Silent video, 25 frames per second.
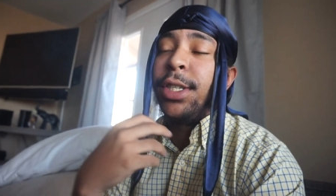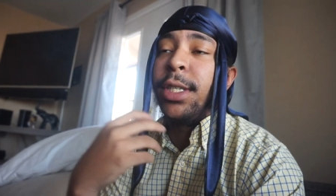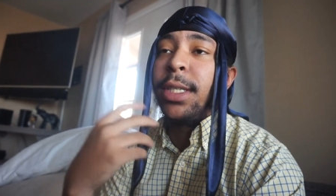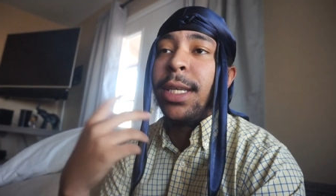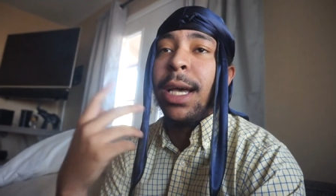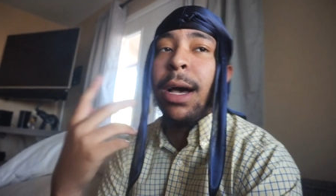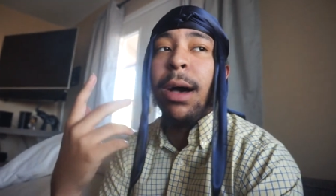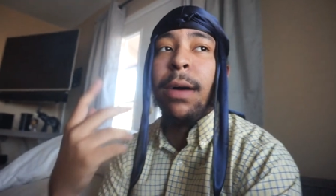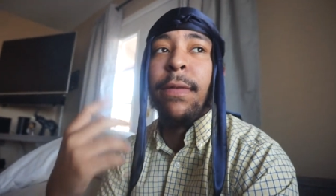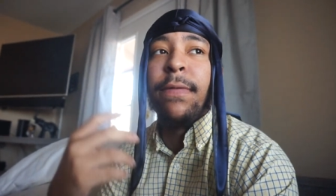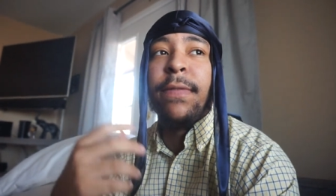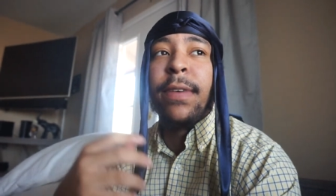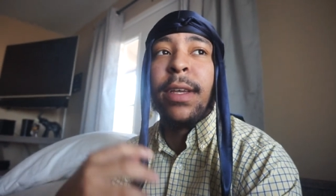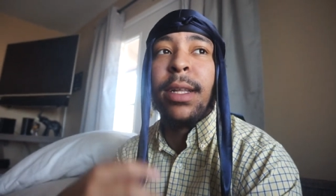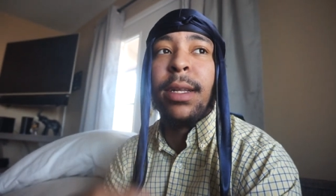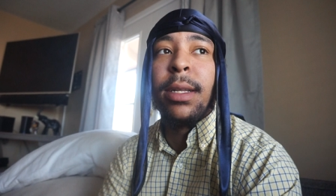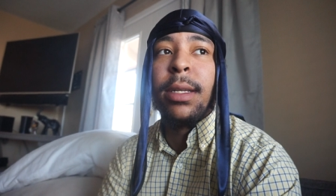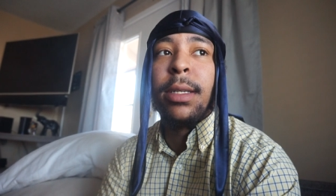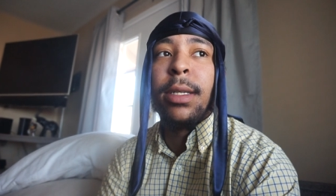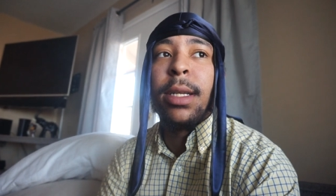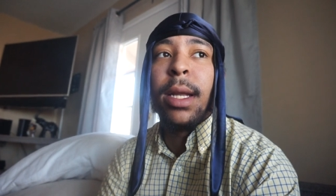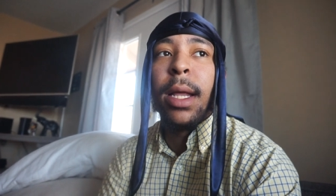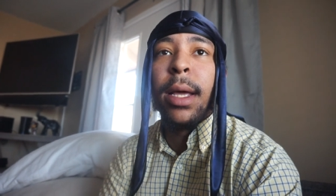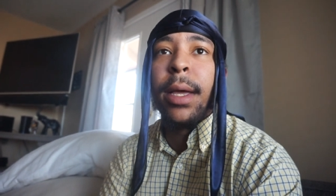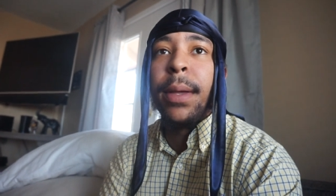just how I'm
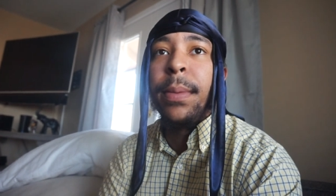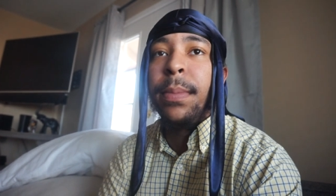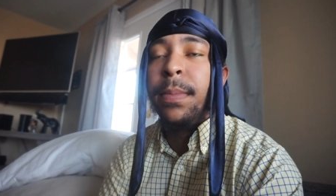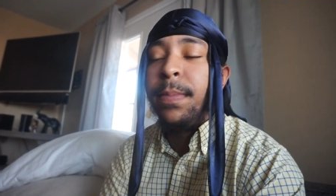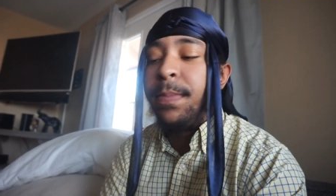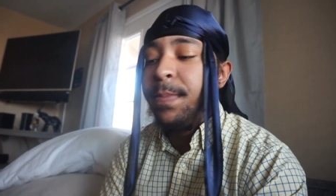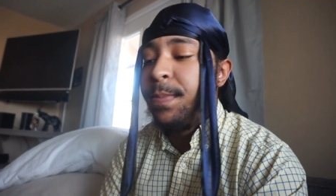feeling today.